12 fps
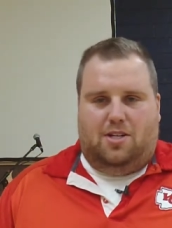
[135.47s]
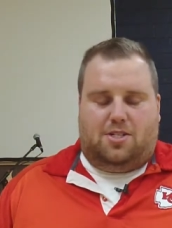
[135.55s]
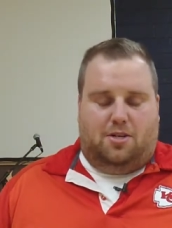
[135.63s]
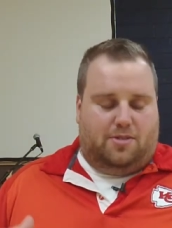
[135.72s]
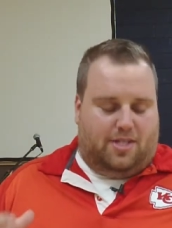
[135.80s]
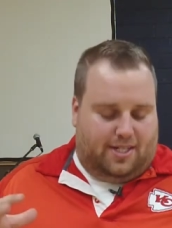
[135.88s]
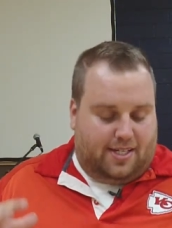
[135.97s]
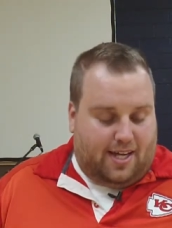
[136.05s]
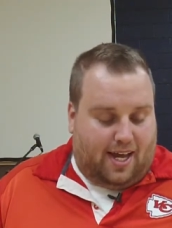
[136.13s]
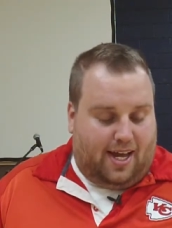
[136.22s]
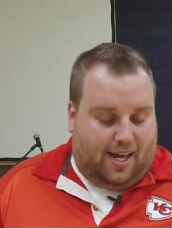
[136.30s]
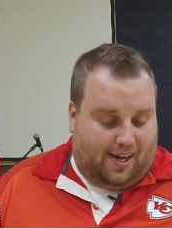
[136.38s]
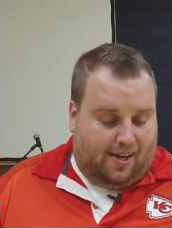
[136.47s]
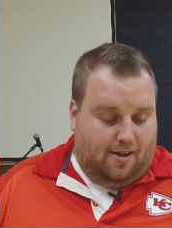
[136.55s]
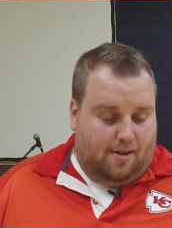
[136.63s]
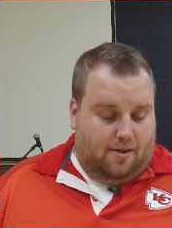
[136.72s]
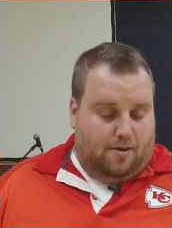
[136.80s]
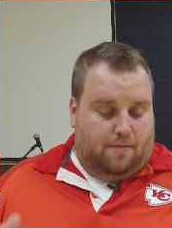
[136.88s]
So today
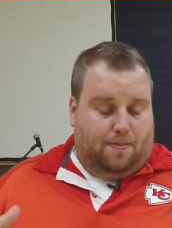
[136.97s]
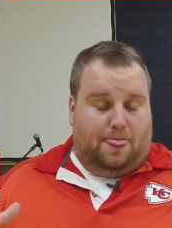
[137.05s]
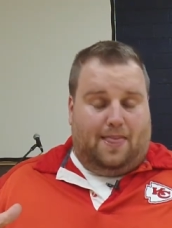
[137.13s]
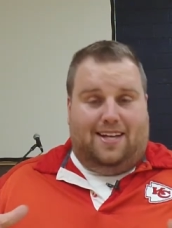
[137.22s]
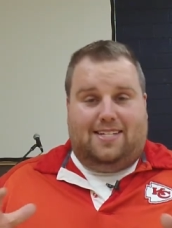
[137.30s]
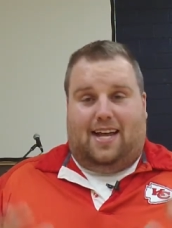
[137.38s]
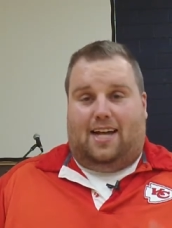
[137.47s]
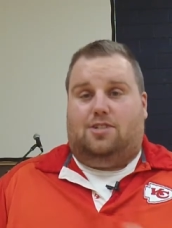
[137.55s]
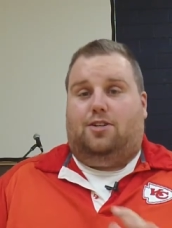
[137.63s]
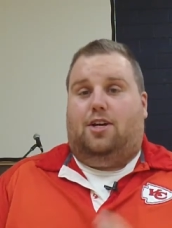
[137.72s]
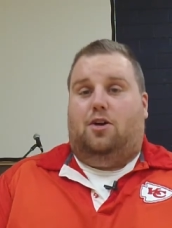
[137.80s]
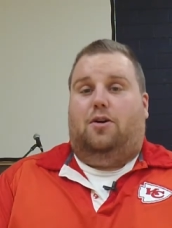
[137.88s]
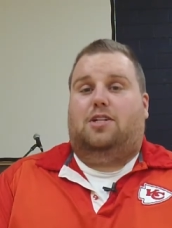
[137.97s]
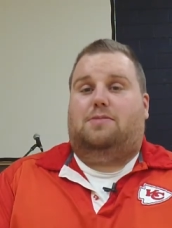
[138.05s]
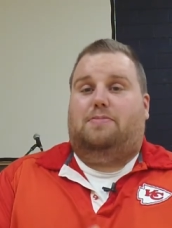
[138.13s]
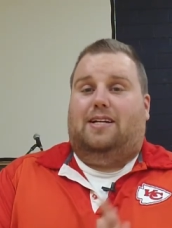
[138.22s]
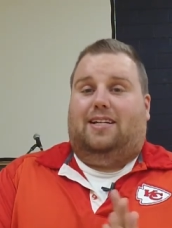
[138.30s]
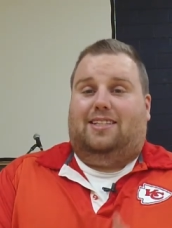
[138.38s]
is actually going
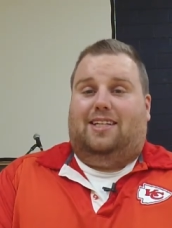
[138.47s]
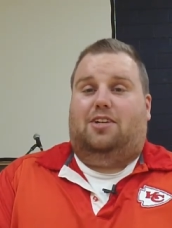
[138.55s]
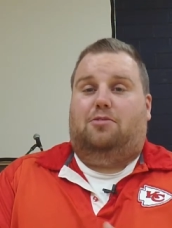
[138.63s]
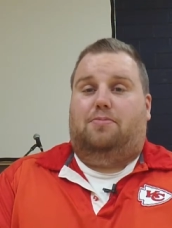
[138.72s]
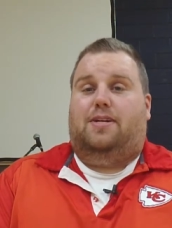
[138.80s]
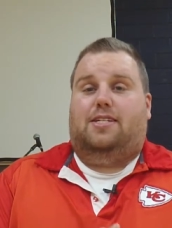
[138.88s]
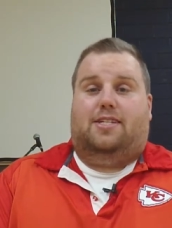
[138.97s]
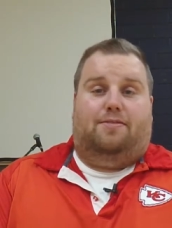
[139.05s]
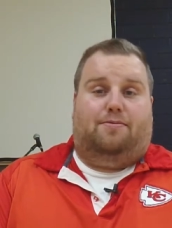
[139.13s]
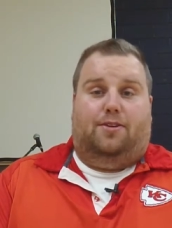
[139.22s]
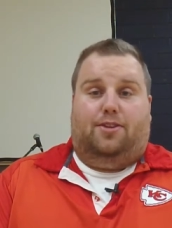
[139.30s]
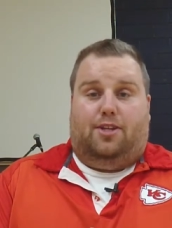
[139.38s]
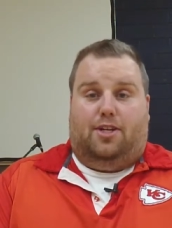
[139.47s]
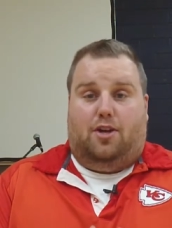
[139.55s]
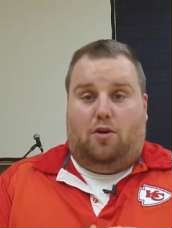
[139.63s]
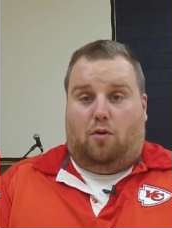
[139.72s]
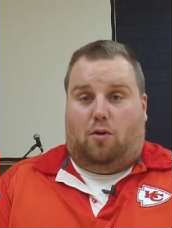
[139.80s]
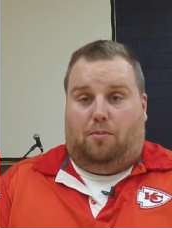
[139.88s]
to be a little bit different
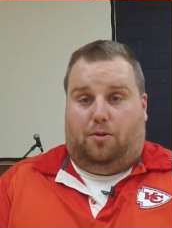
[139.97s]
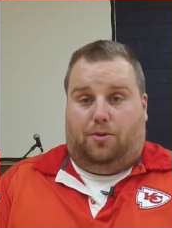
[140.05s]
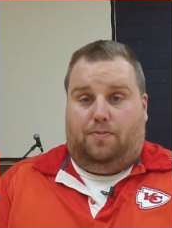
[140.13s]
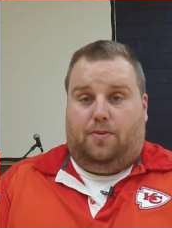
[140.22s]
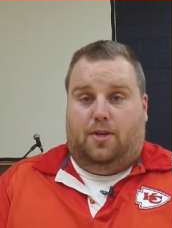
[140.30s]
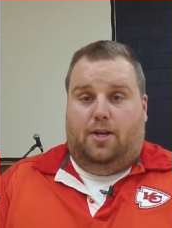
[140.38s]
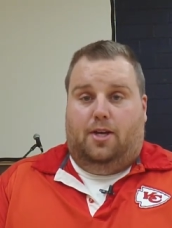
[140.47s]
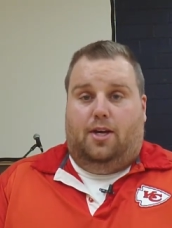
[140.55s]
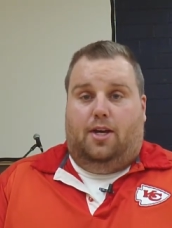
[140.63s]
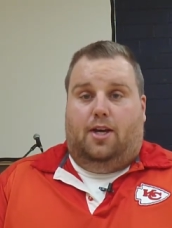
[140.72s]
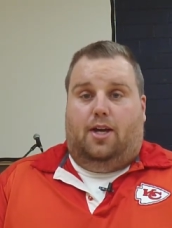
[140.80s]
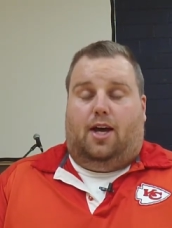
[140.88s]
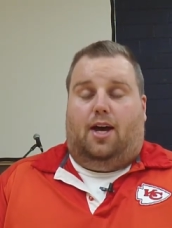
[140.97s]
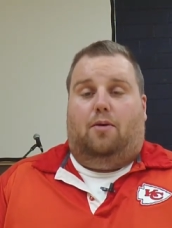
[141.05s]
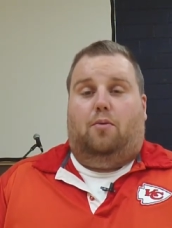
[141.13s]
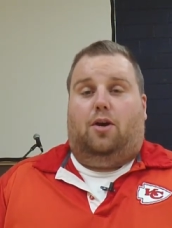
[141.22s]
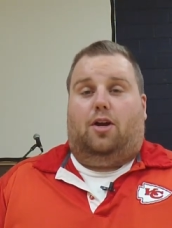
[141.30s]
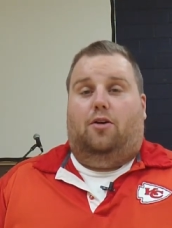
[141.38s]
than normal.
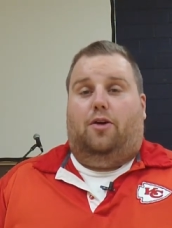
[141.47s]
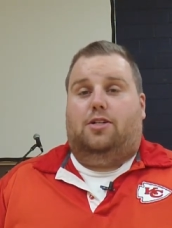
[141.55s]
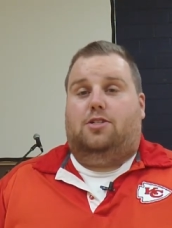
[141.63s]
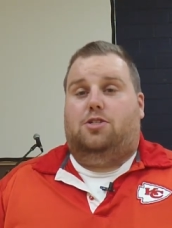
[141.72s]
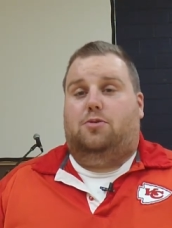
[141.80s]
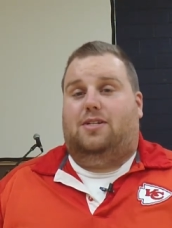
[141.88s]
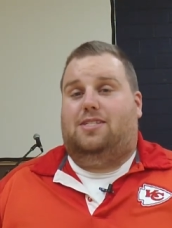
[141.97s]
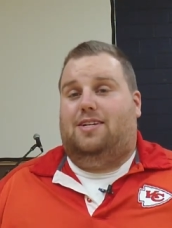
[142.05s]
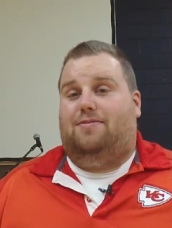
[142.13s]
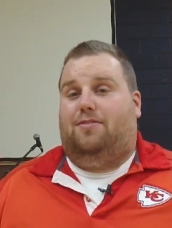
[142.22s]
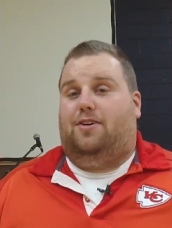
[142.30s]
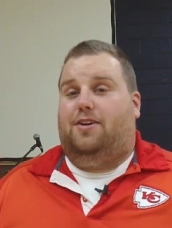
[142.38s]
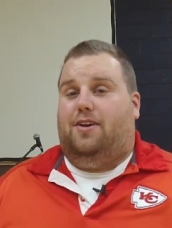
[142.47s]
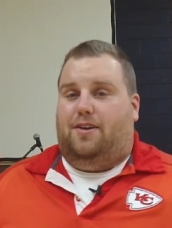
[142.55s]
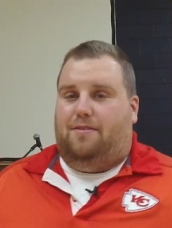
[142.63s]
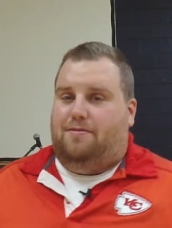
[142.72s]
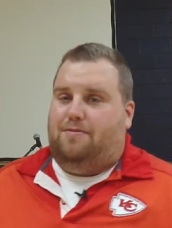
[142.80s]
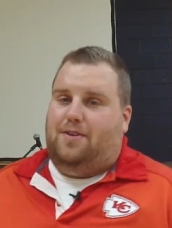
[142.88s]
We're going to do a different
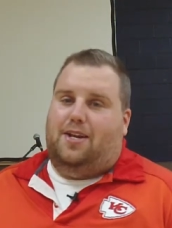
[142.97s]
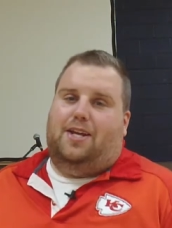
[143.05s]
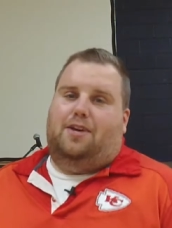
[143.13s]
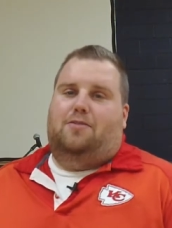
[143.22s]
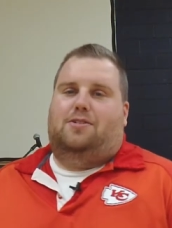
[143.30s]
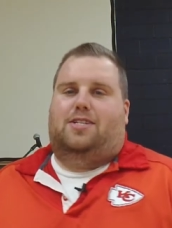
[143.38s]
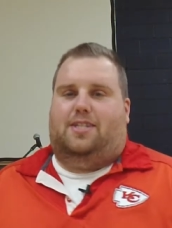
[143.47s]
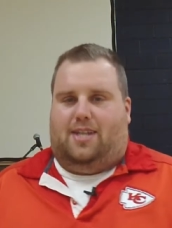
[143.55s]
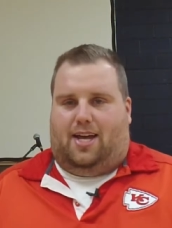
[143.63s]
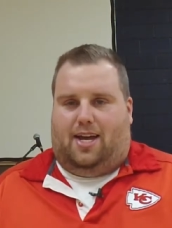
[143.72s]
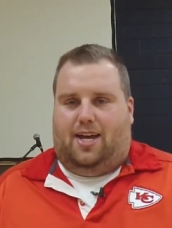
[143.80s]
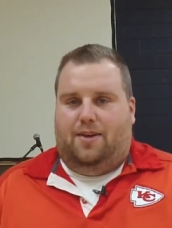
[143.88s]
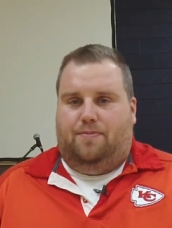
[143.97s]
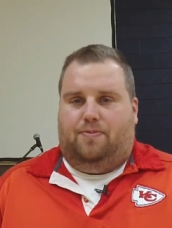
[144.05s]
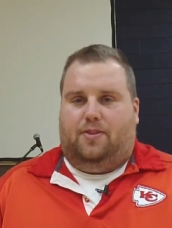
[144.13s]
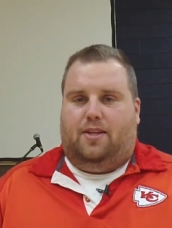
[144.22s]
video today.